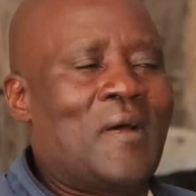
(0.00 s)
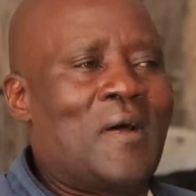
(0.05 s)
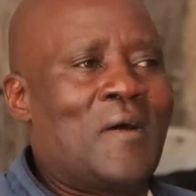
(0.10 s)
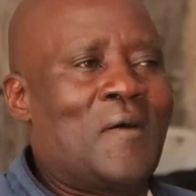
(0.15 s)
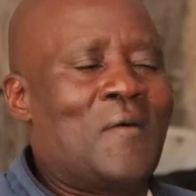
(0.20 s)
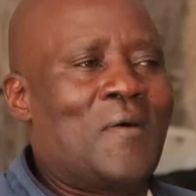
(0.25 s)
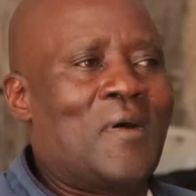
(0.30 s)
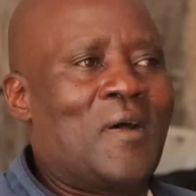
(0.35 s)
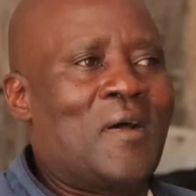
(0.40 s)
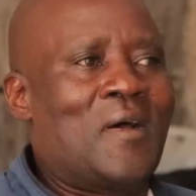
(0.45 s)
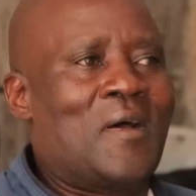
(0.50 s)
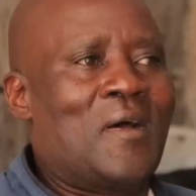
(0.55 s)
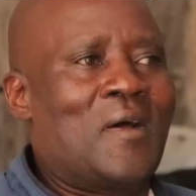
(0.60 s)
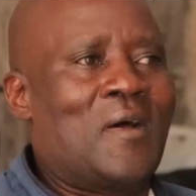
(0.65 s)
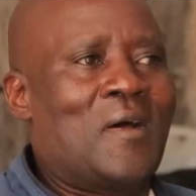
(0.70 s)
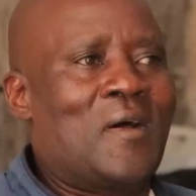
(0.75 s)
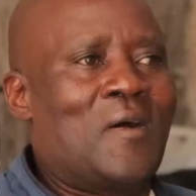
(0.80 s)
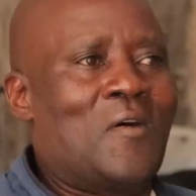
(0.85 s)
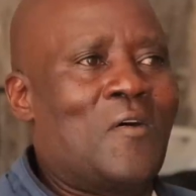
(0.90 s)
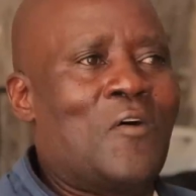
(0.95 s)

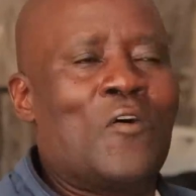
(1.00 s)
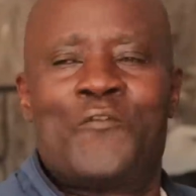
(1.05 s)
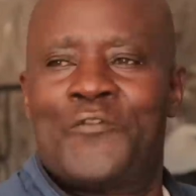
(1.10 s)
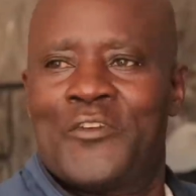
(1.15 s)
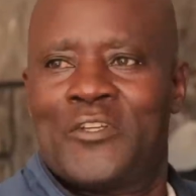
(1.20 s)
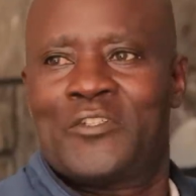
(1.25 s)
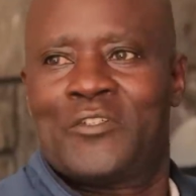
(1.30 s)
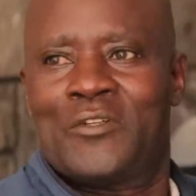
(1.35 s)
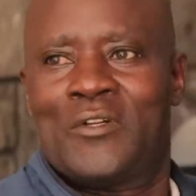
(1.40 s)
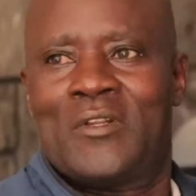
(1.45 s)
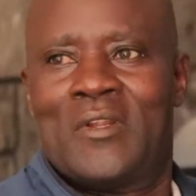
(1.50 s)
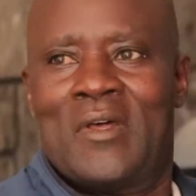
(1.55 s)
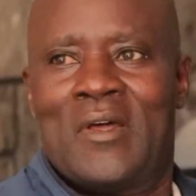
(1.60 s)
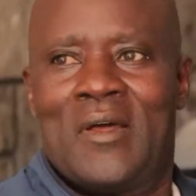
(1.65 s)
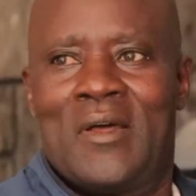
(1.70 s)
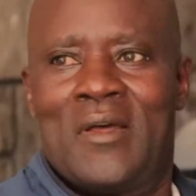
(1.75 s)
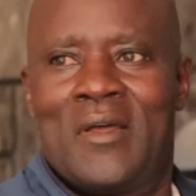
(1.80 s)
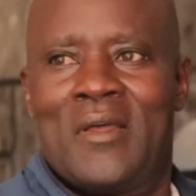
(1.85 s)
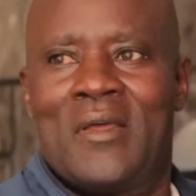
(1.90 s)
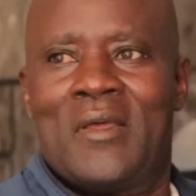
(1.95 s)
our
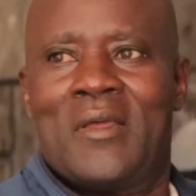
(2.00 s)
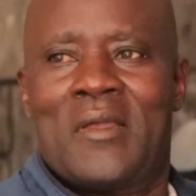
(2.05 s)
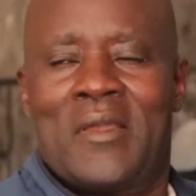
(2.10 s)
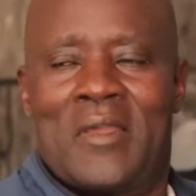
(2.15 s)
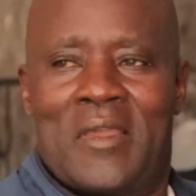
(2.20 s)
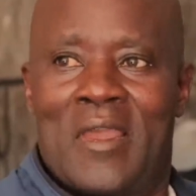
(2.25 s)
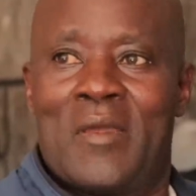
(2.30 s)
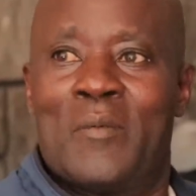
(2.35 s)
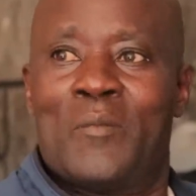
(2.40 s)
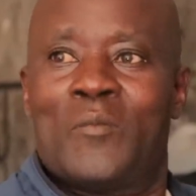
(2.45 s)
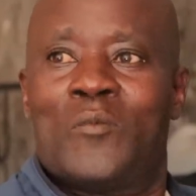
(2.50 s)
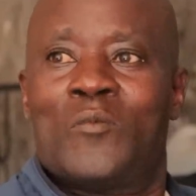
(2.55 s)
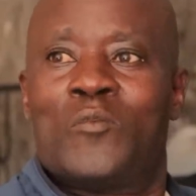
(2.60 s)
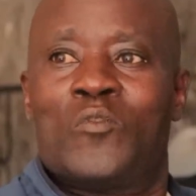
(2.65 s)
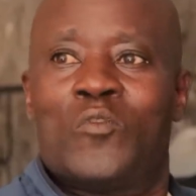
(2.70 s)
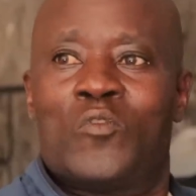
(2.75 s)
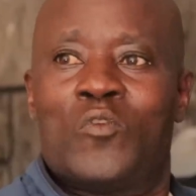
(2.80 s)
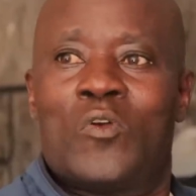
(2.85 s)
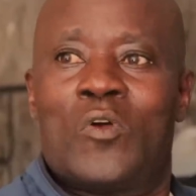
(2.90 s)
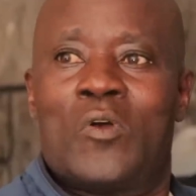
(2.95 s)
official came
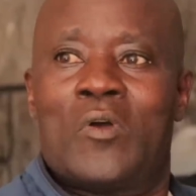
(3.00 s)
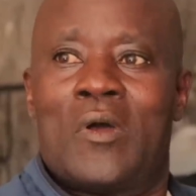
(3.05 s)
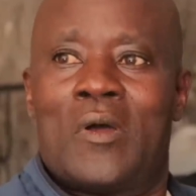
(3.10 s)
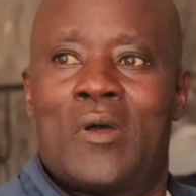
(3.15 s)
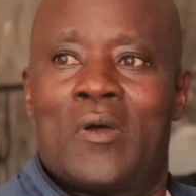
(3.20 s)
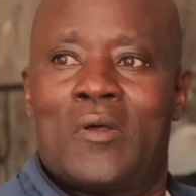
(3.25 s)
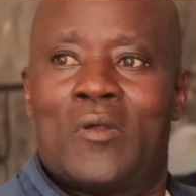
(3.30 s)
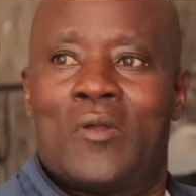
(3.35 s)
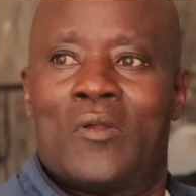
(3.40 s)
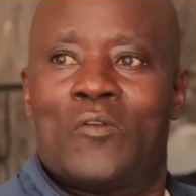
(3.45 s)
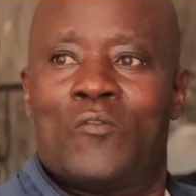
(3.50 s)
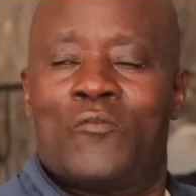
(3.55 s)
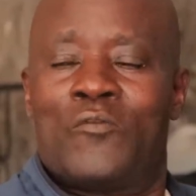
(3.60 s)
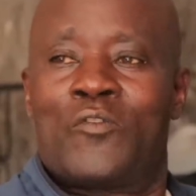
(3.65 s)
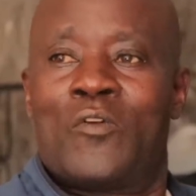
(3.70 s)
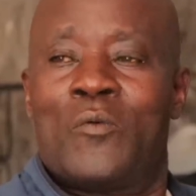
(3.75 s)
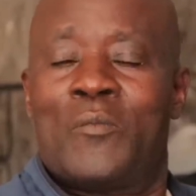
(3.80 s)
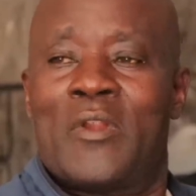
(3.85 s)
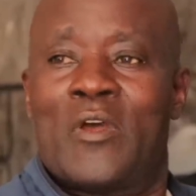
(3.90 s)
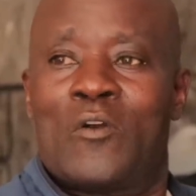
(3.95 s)

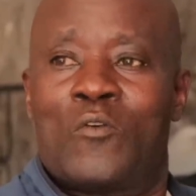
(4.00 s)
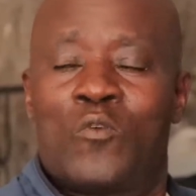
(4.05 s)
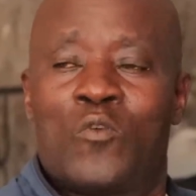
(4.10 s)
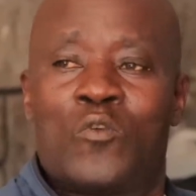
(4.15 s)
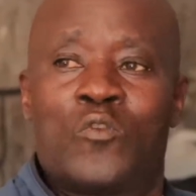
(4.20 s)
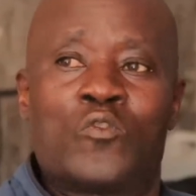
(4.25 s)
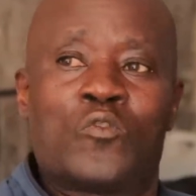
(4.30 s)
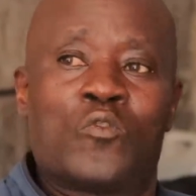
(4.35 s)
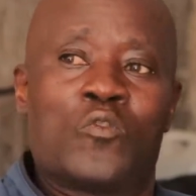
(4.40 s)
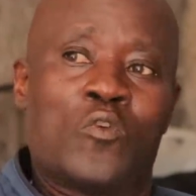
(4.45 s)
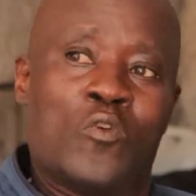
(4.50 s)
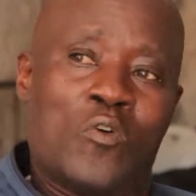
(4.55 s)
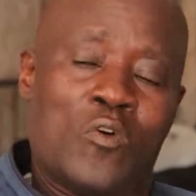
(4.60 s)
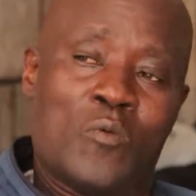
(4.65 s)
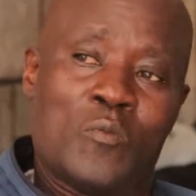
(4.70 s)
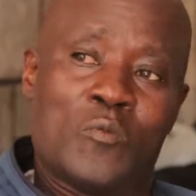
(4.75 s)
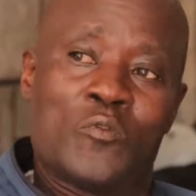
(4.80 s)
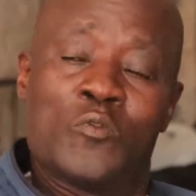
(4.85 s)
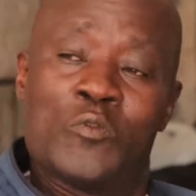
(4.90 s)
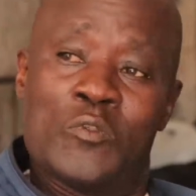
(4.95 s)
from Nakuru to
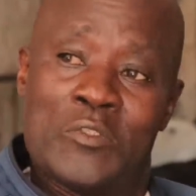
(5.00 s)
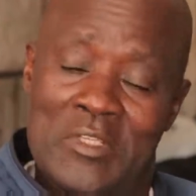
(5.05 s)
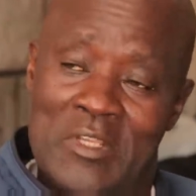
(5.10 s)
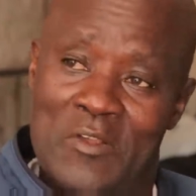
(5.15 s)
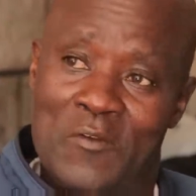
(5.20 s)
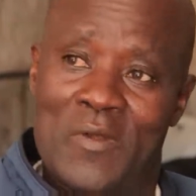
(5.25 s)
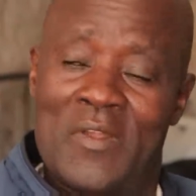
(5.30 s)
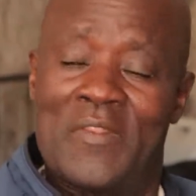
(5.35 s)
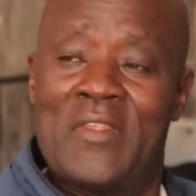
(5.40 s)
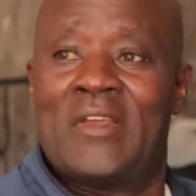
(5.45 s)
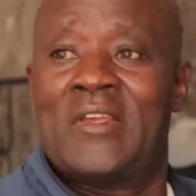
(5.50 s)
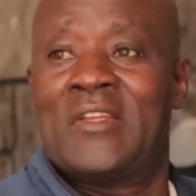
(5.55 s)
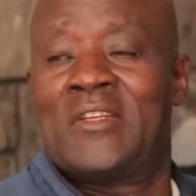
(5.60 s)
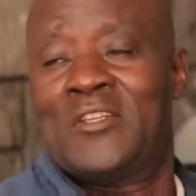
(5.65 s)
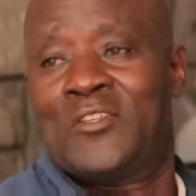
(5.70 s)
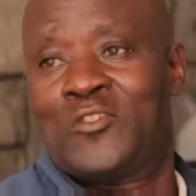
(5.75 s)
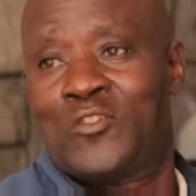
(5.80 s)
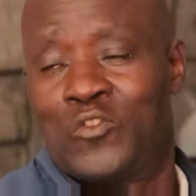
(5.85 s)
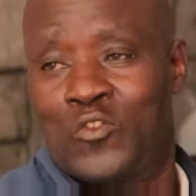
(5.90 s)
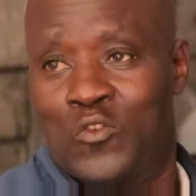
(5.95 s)
home to see whether it
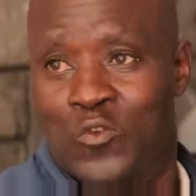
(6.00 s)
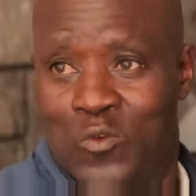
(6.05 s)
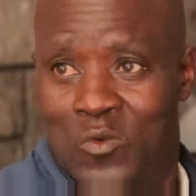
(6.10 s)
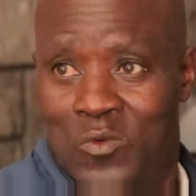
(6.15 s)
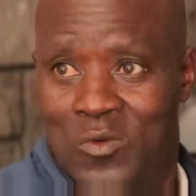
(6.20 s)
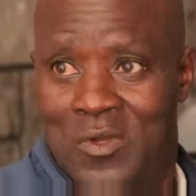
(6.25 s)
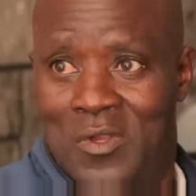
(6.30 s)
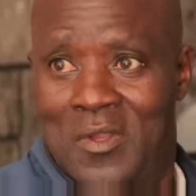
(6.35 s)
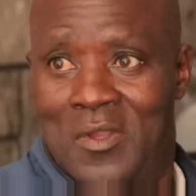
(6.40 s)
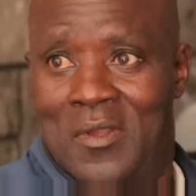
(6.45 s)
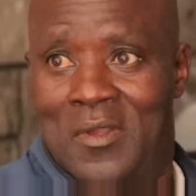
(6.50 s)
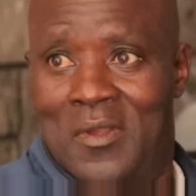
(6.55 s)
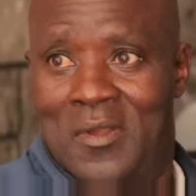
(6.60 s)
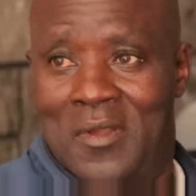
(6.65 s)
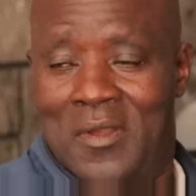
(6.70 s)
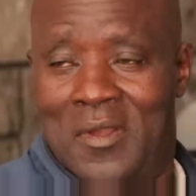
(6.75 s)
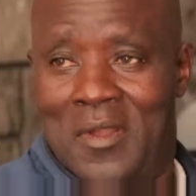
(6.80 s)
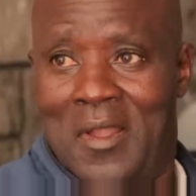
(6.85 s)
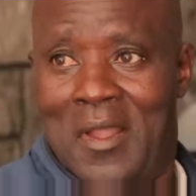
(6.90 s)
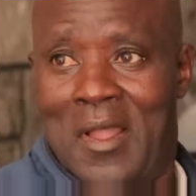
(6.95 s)
is true. Mm-hmm.
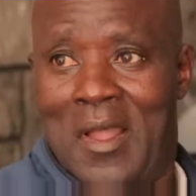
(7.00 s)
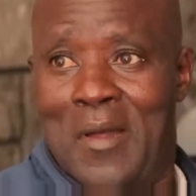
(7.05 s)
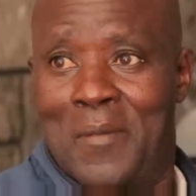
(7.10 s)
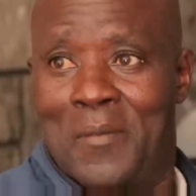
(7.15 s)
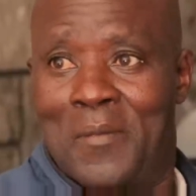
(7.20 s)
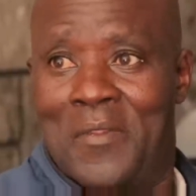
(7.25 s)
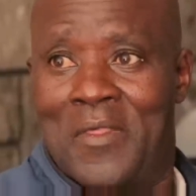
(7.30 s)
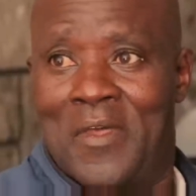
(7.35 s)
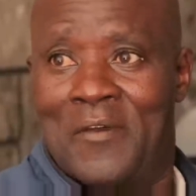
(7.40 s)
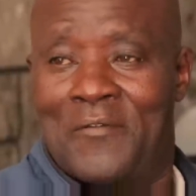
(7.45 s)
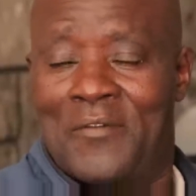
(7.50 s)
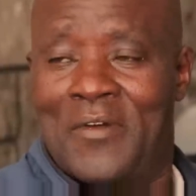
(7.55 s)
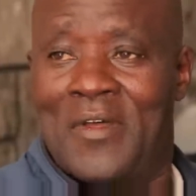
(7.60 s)
I'm the